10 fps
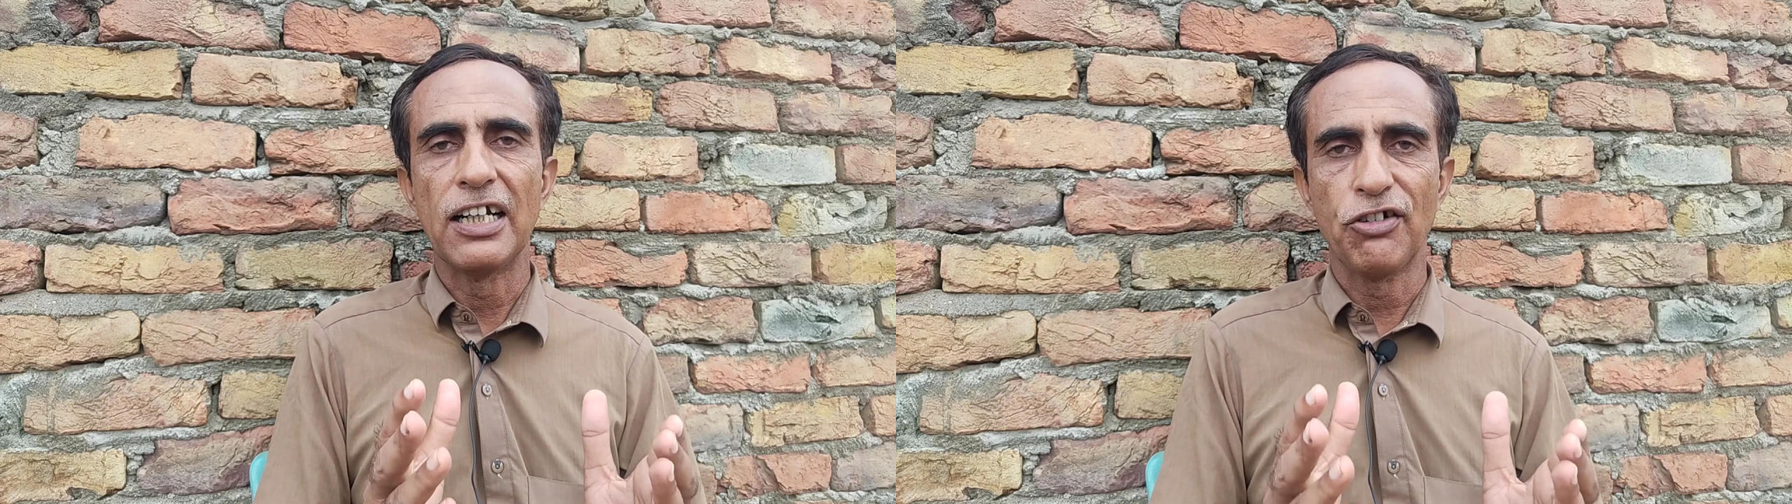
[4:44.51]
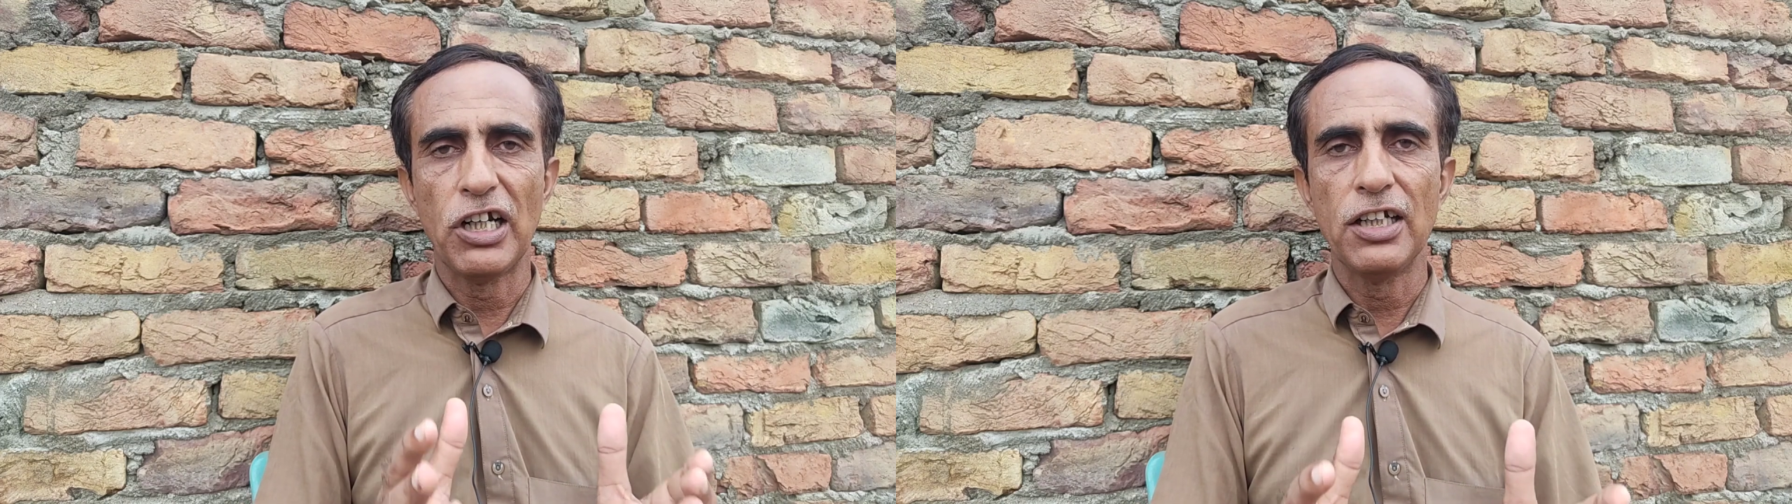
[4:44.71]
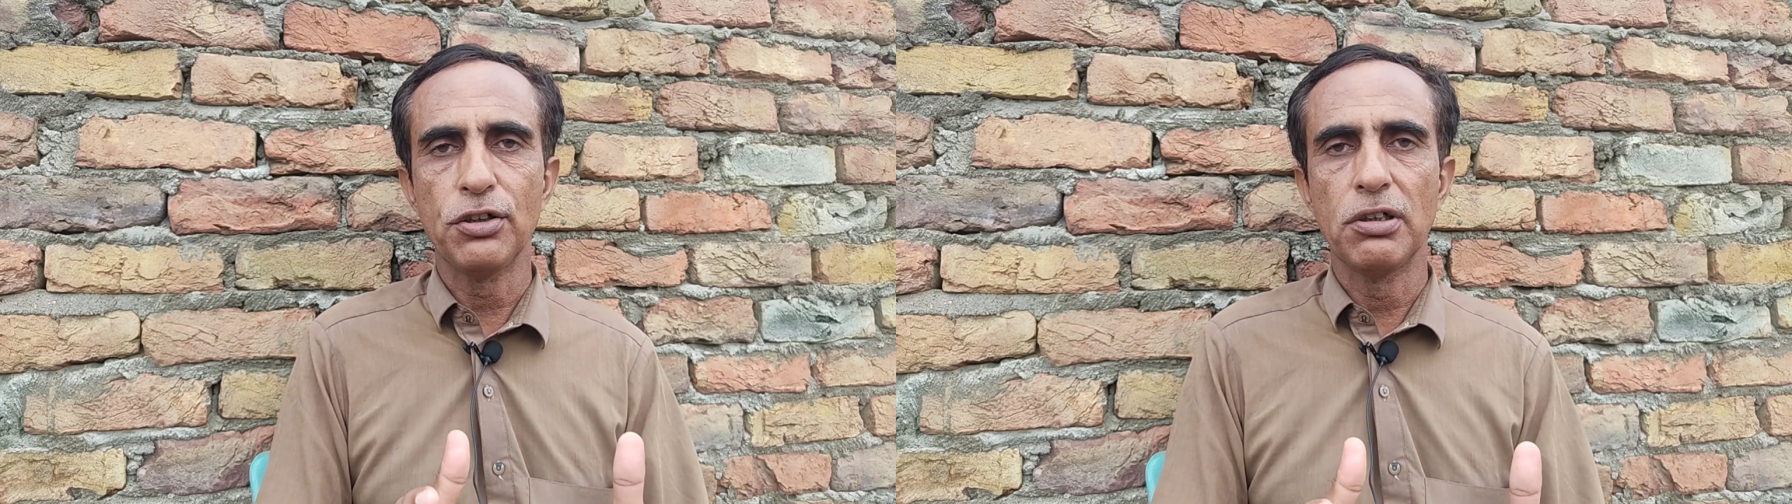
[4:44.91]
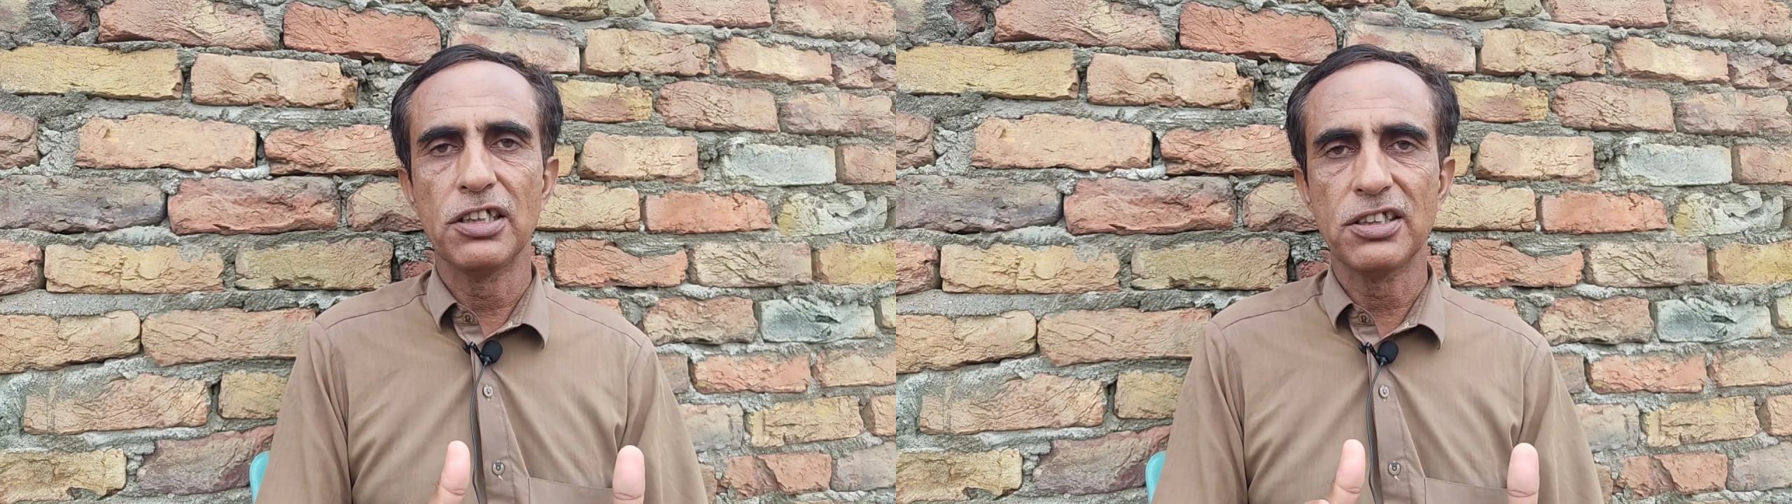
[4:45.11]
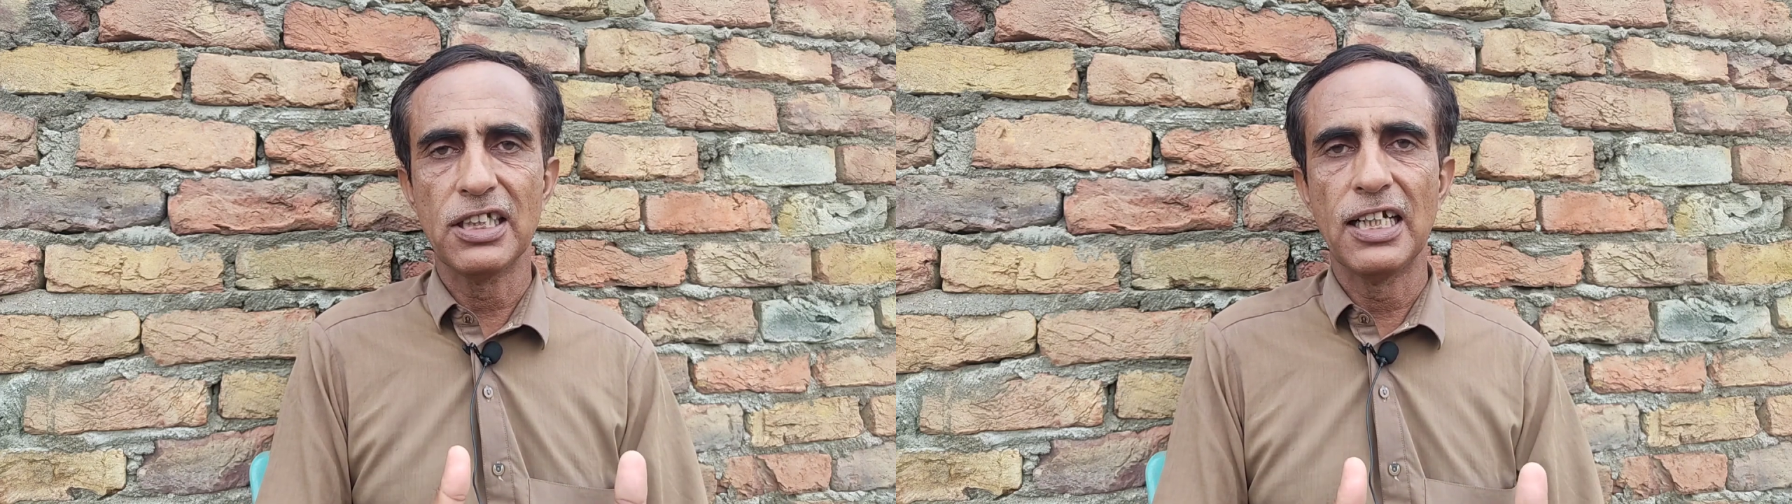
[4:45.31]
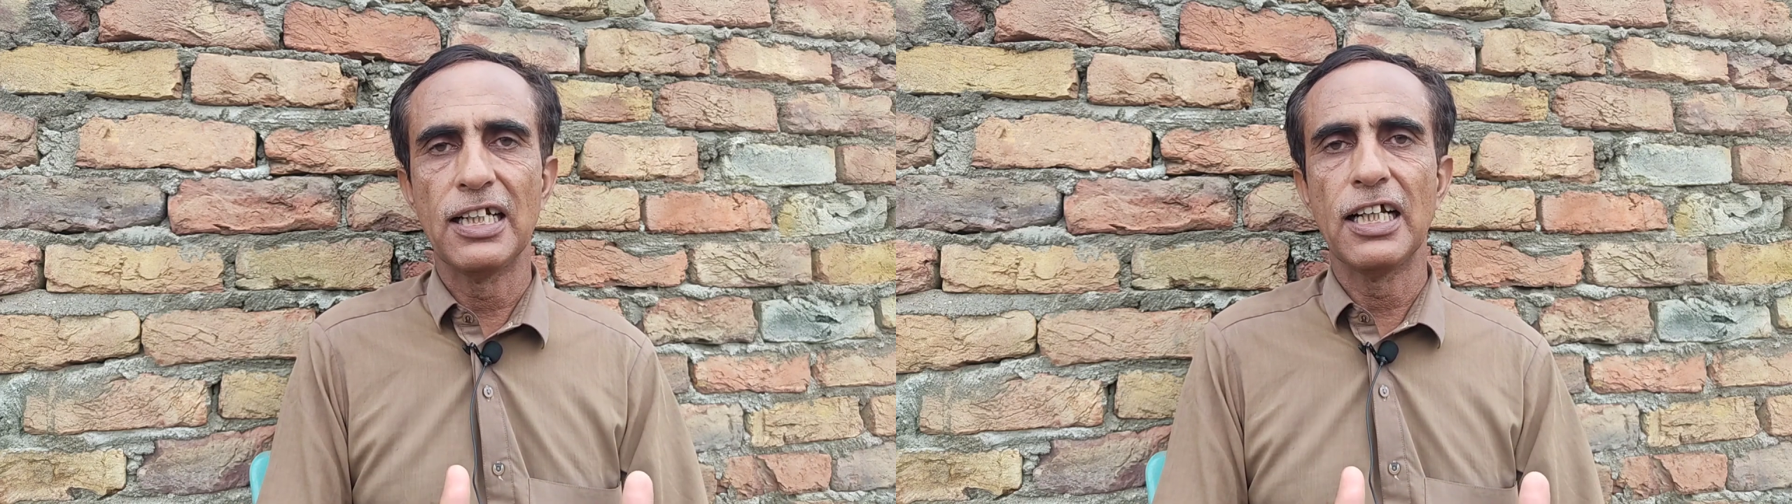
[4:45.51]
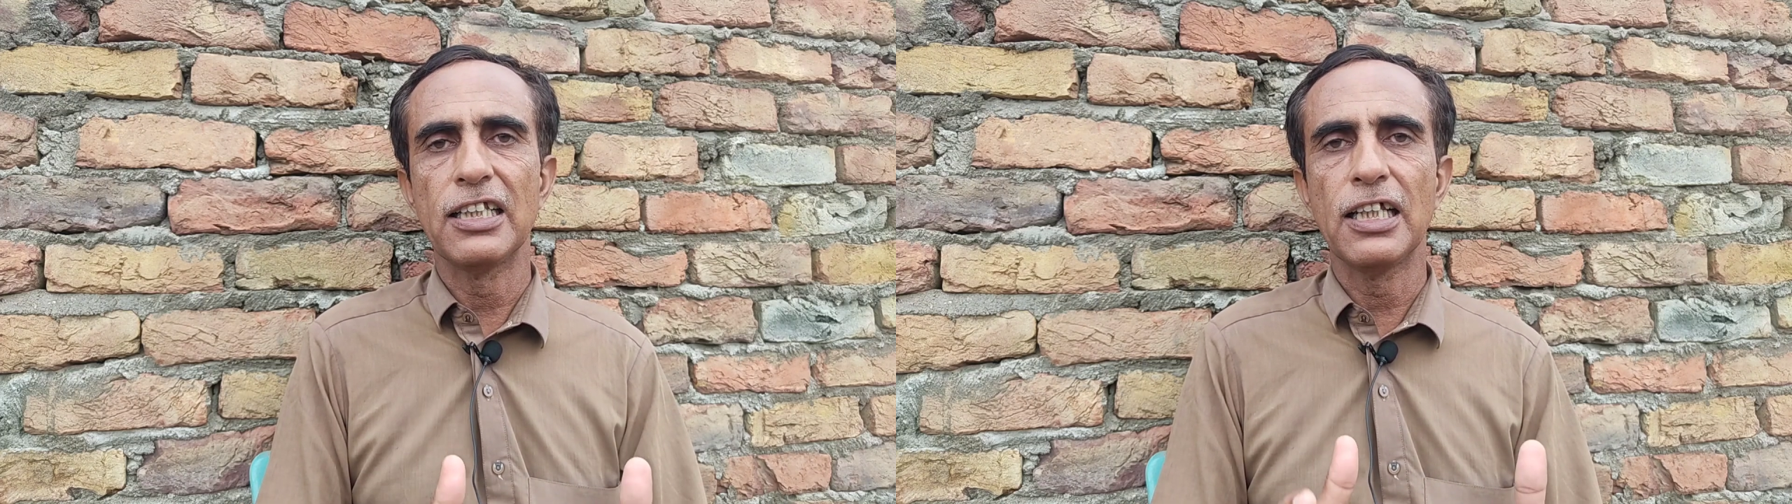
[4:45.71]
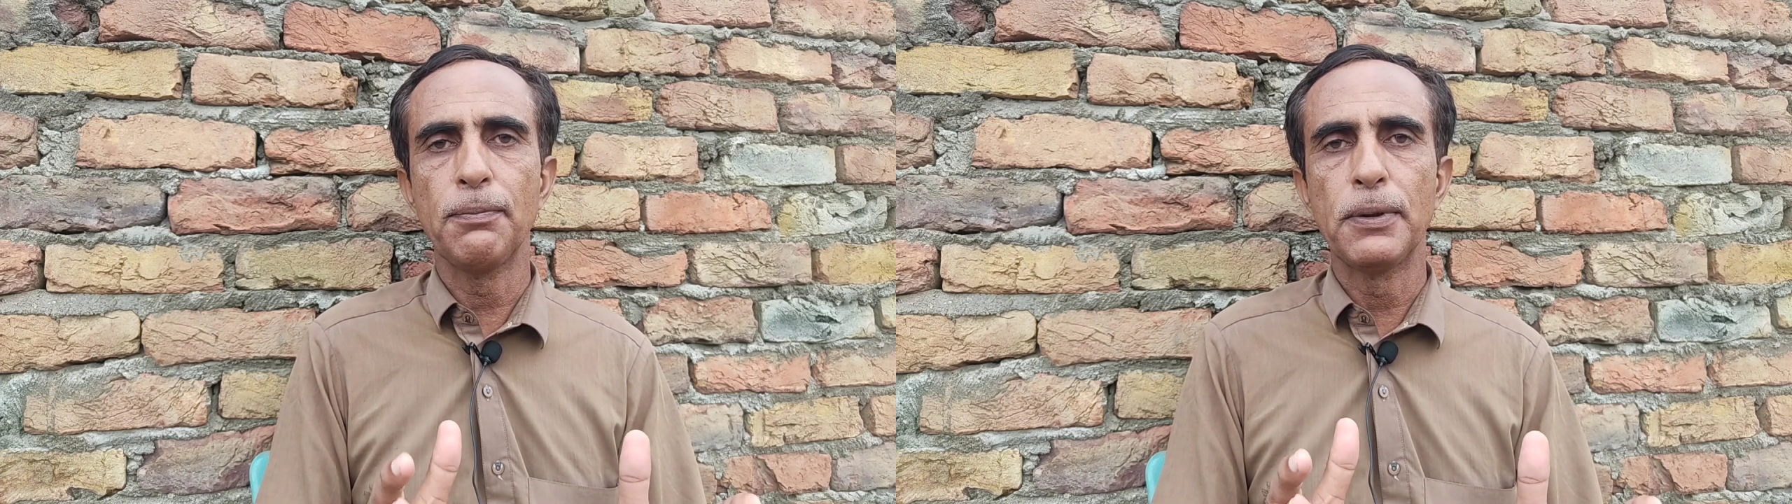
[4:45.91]
try to understand
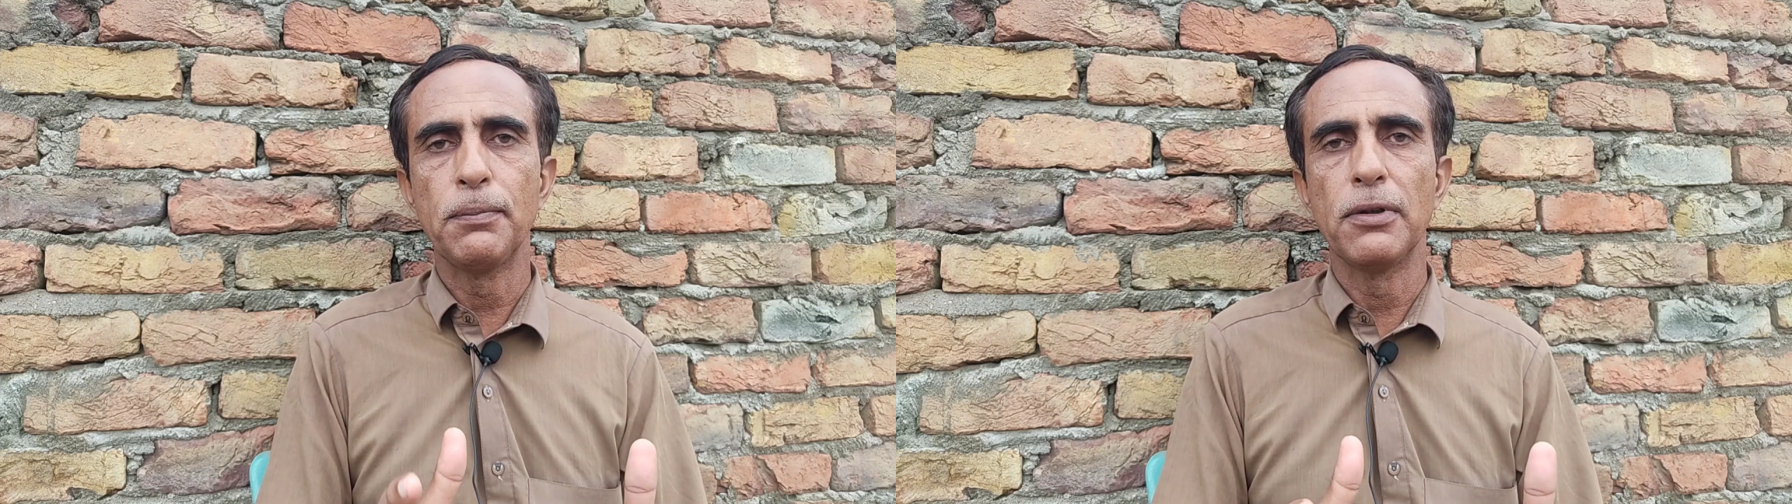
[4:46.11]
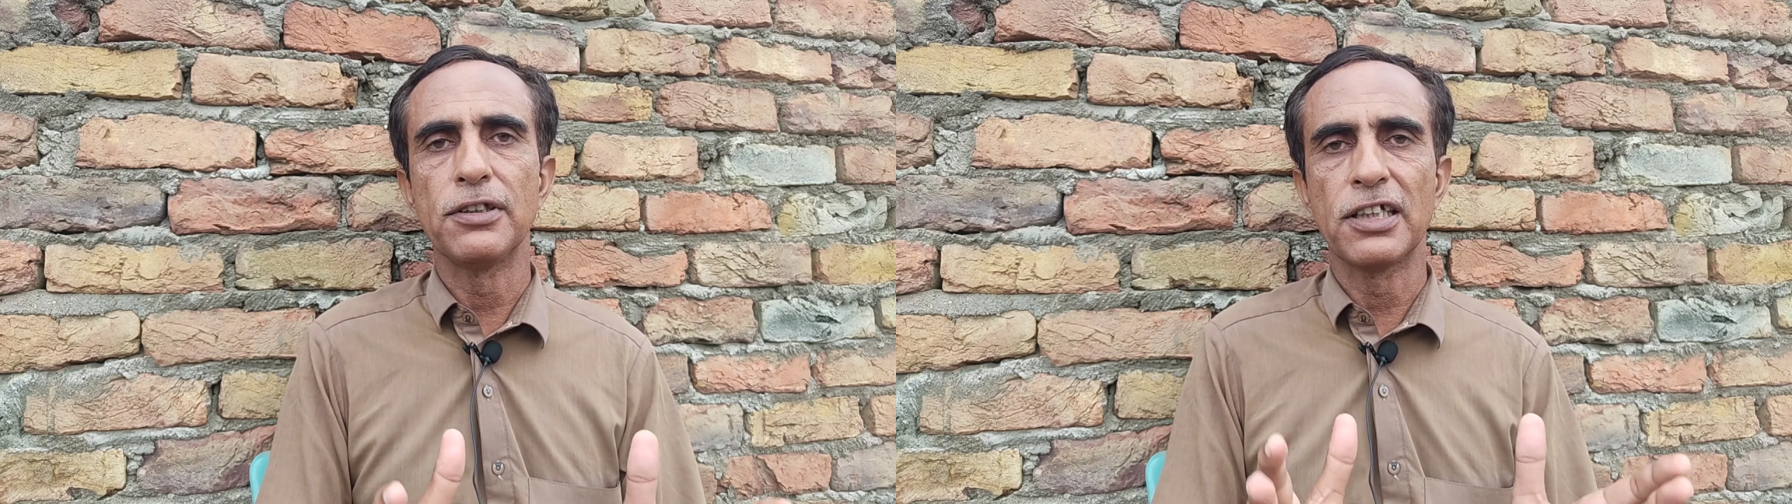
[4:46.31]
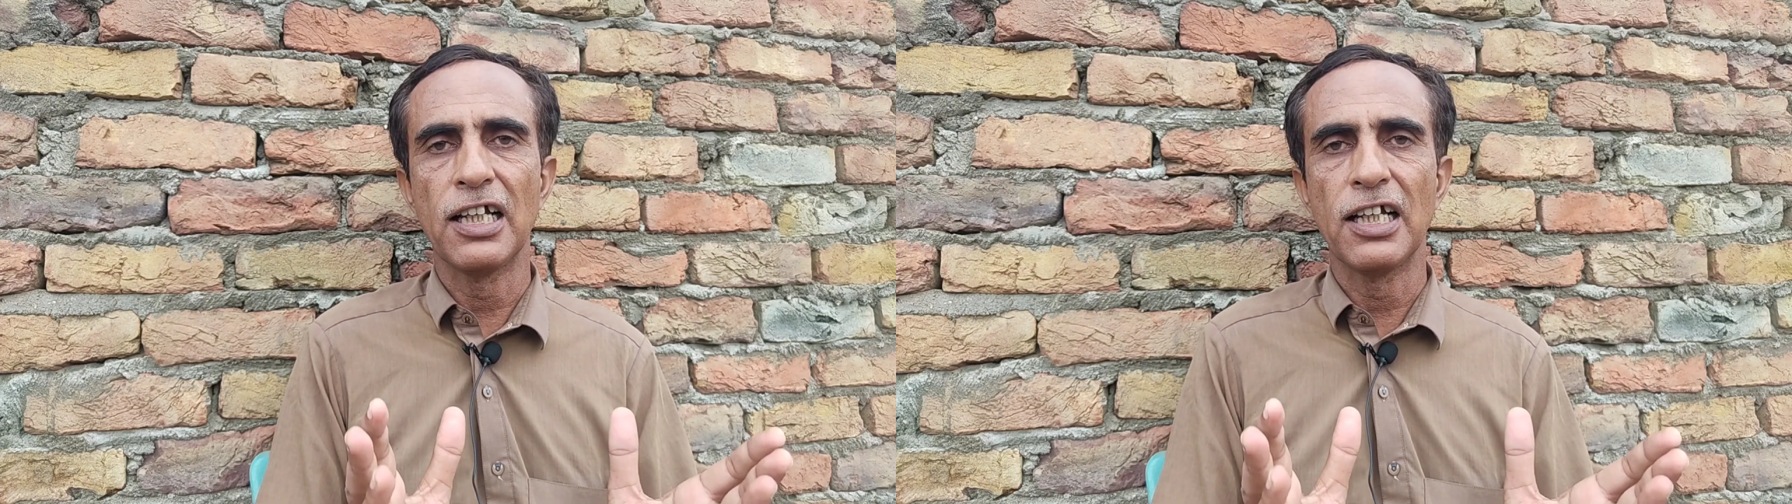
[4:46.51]
other people's